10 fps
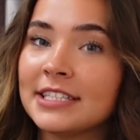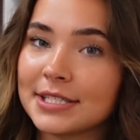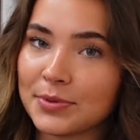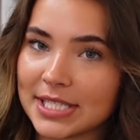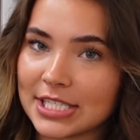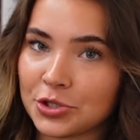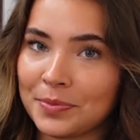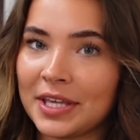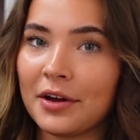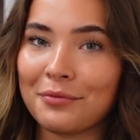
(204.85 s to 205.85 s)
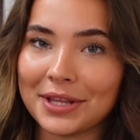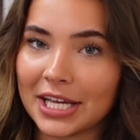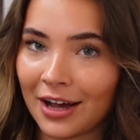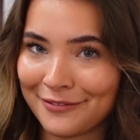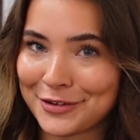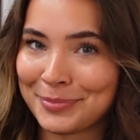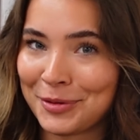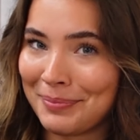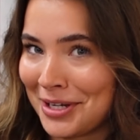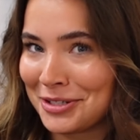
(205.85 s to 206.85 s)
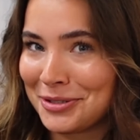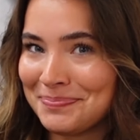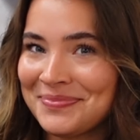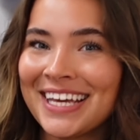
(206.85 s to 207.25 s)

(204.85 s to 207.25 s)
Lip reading: this would still be a really comfortable model.